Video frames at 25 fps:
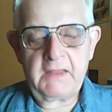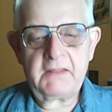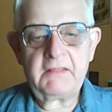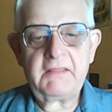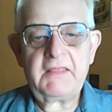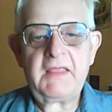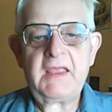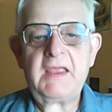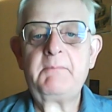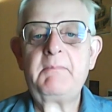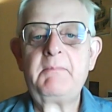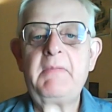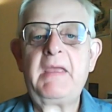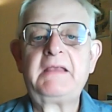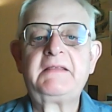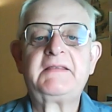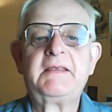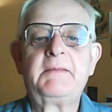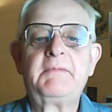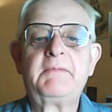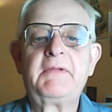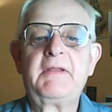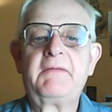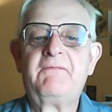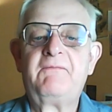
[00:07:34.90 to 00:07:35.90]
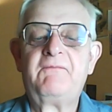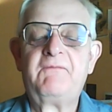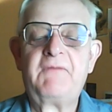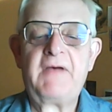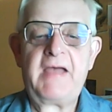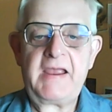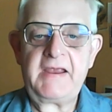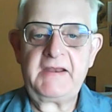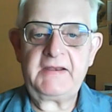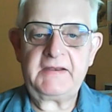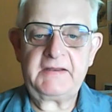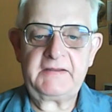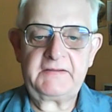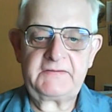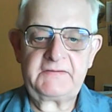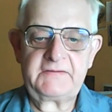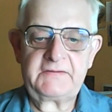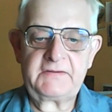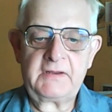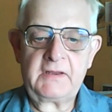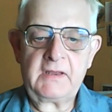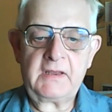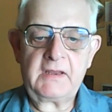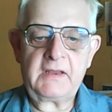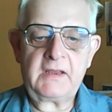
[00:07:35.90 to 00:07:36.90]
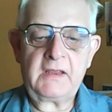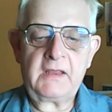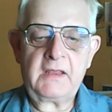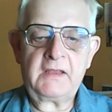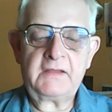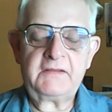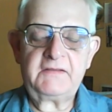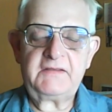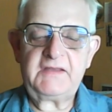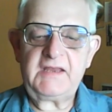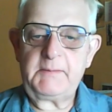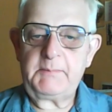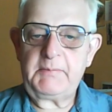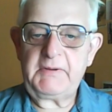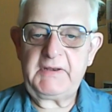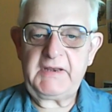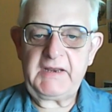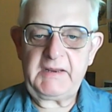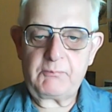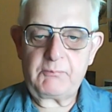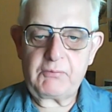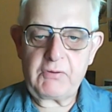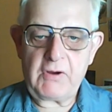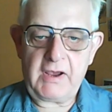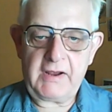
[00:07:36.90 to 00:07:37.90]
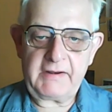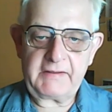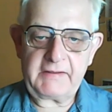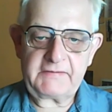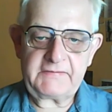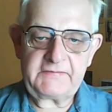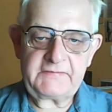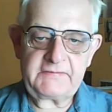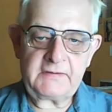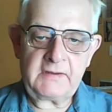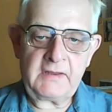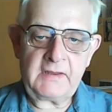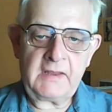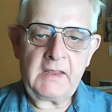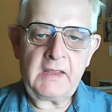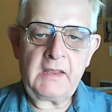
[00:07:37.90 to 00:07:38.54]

They make some of the finest CBD products.